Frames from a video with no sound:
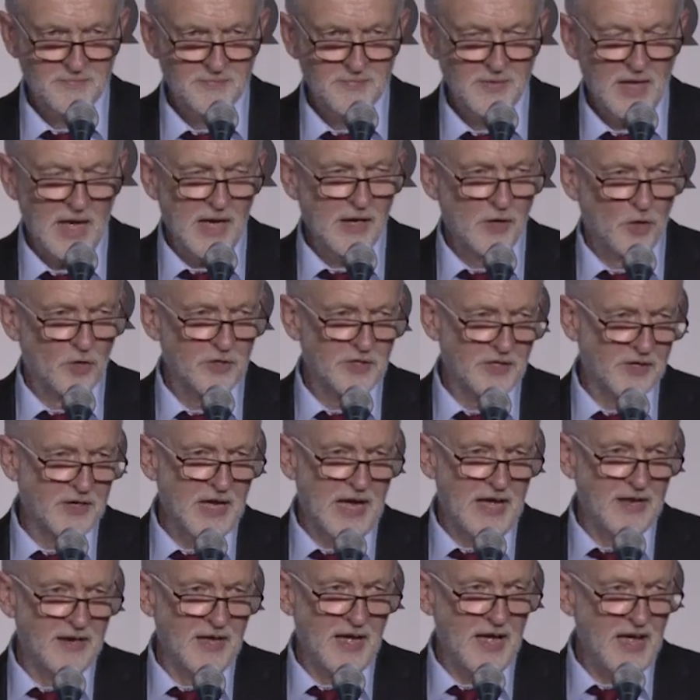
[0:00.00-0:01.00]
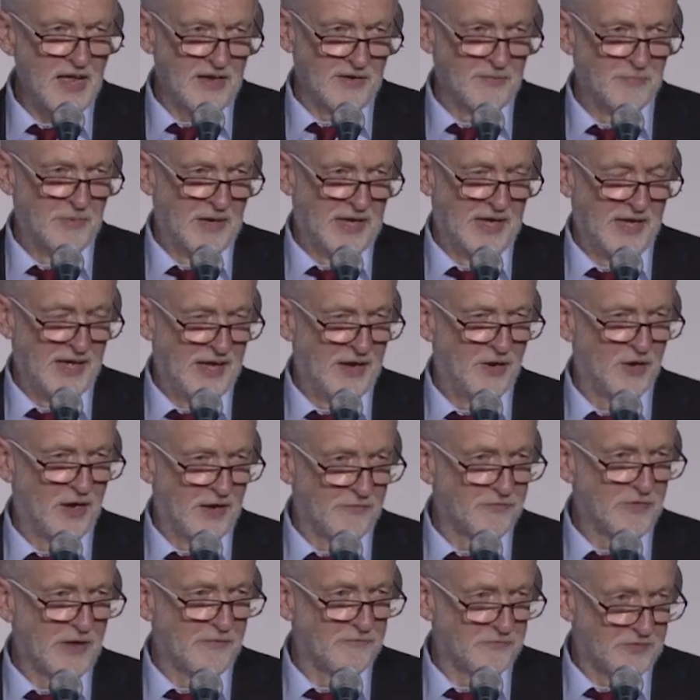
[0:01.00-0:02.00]
Hang on, you're getting ahead of me here. I
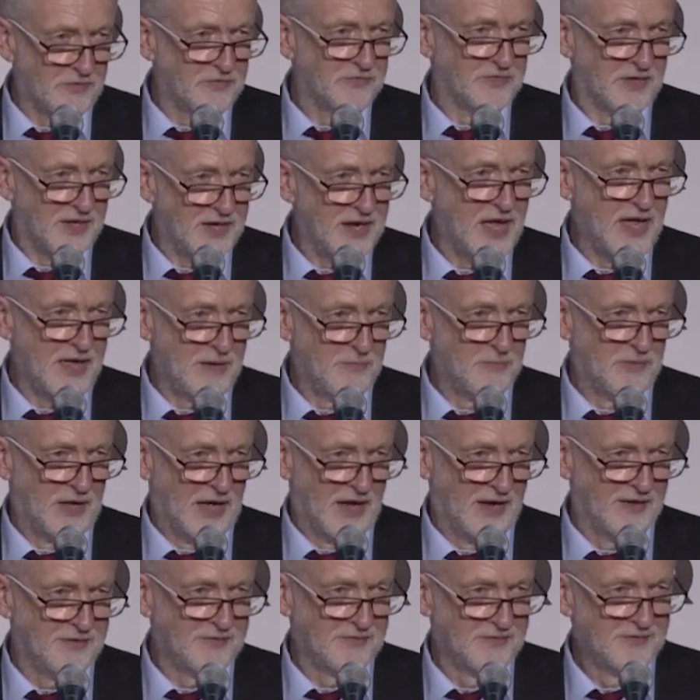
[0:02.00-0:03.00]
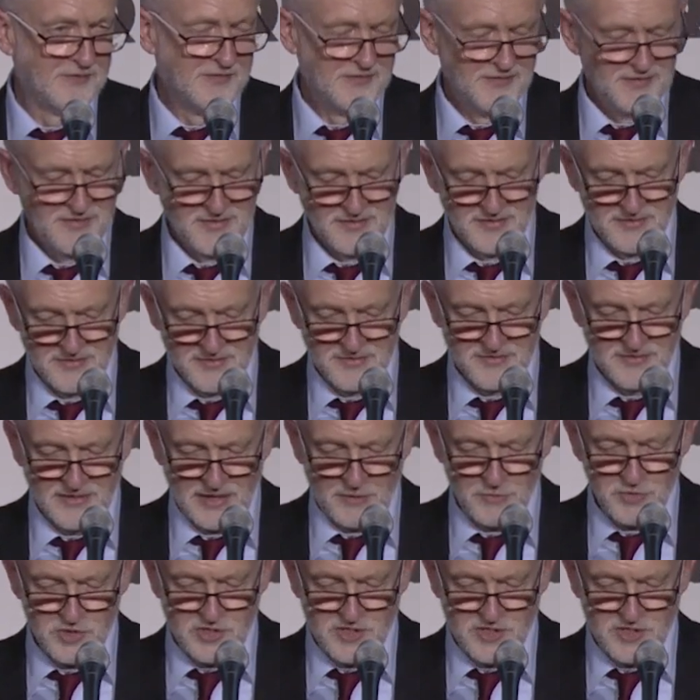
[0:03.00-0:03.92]
haven't given the name yet. That was